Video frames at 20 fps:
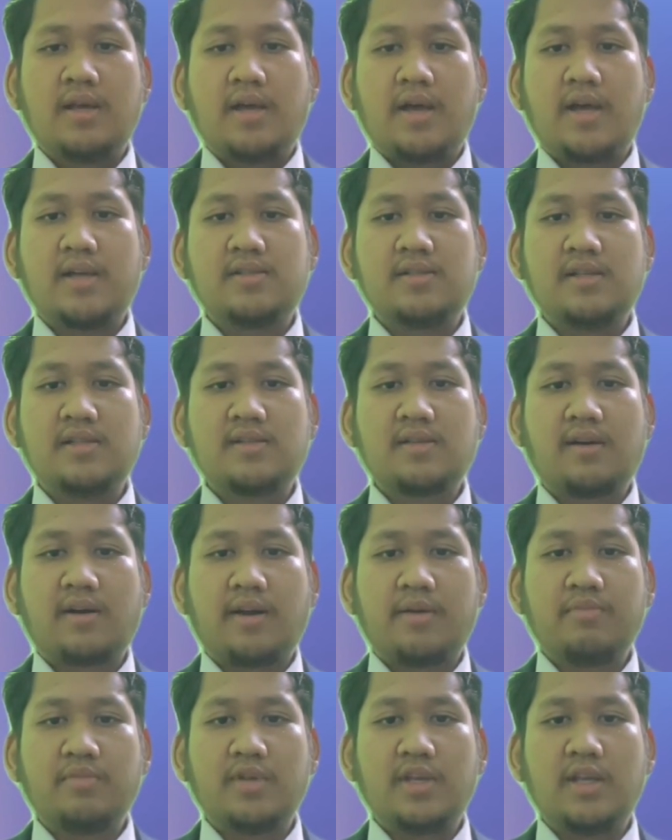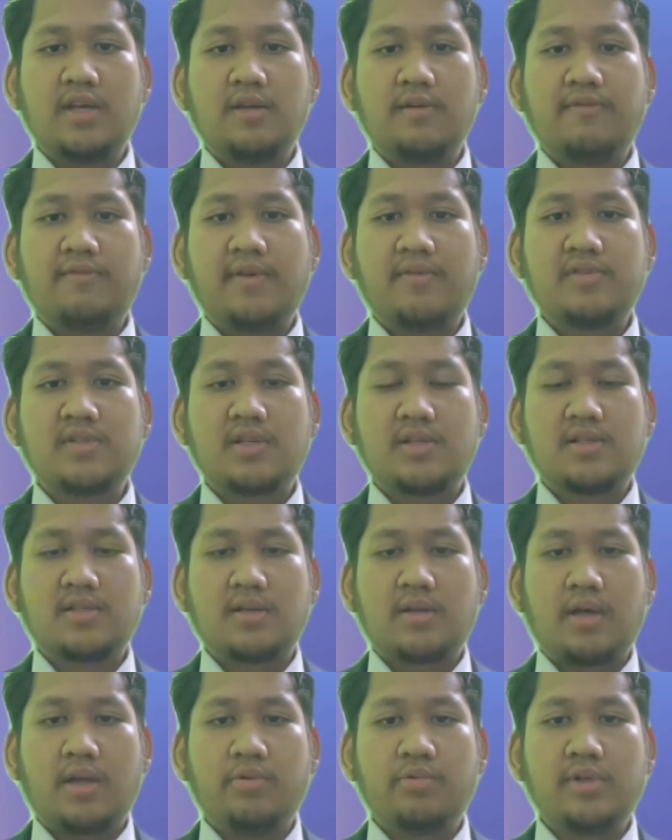as described in the 5th
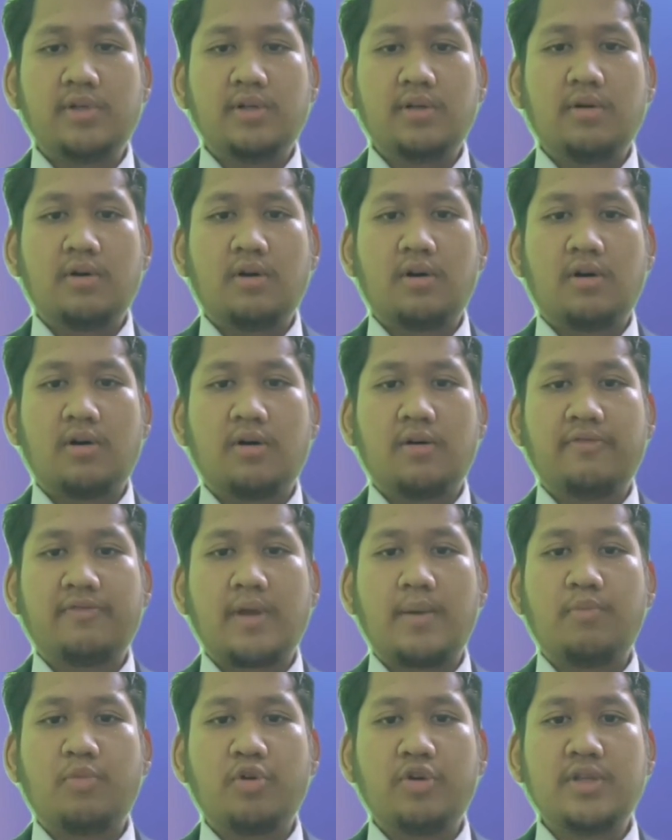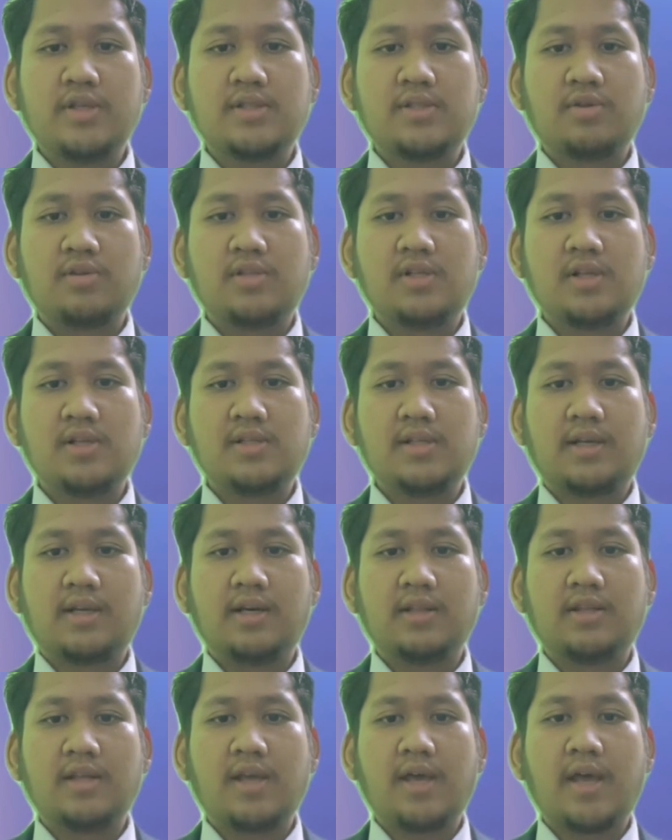Schedule of Employees Social
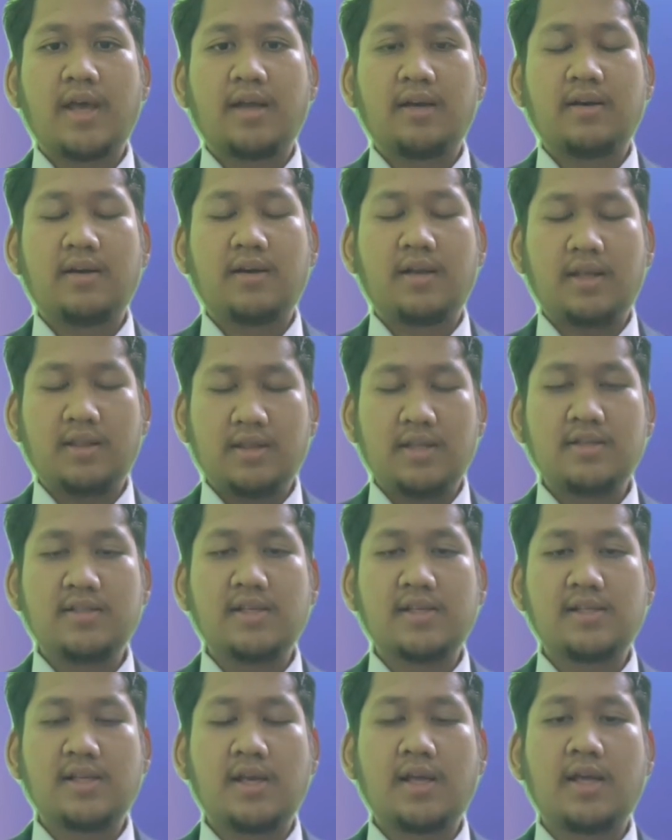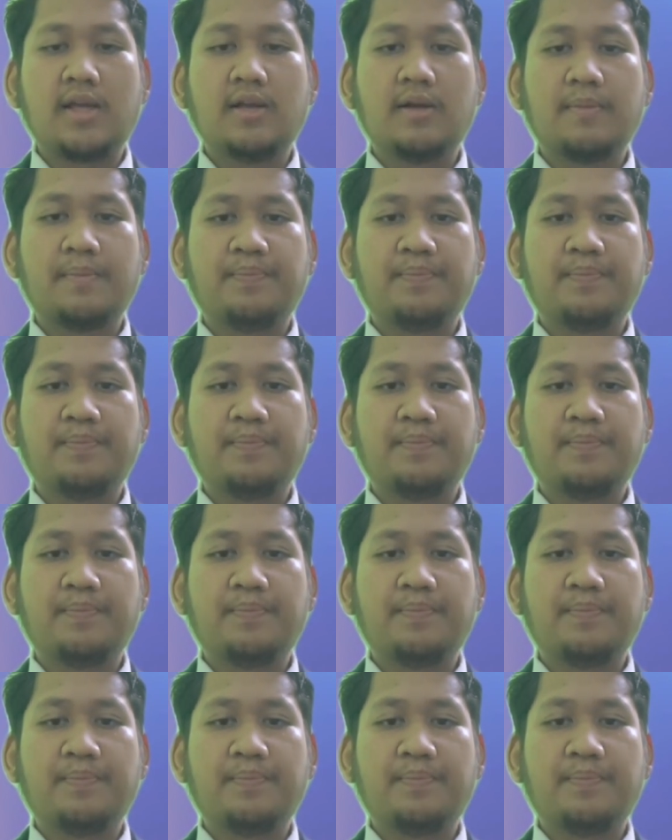Security Act 1969.